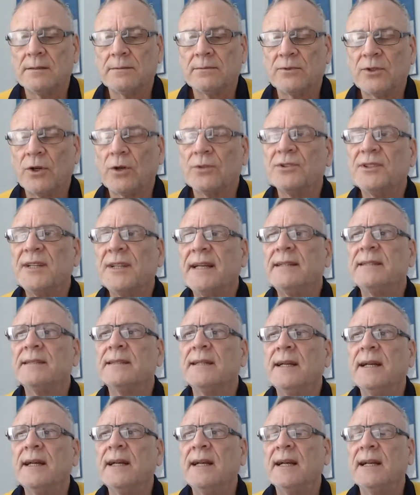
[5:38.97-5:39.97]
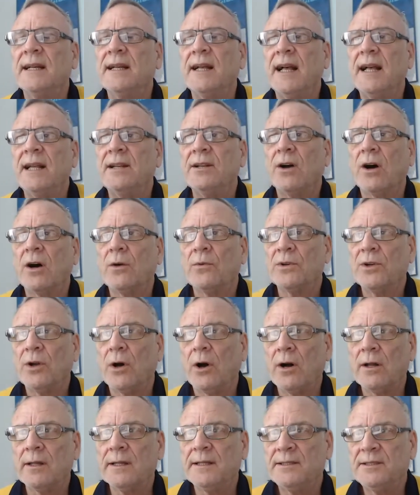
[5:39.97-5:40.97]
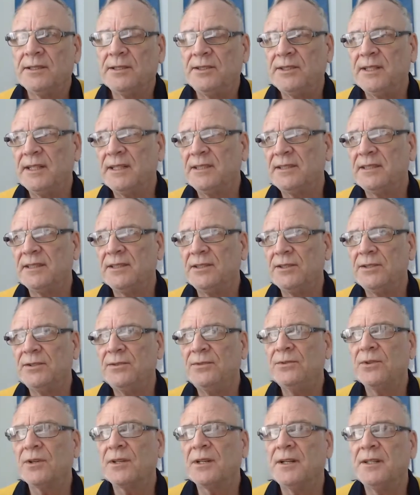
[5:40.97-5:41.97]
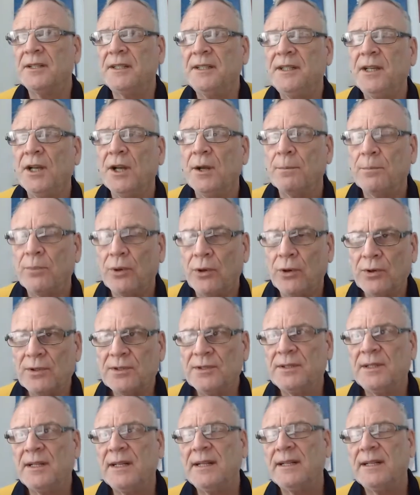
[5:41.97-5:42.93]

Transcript: content. And I would highly suggest that you not only put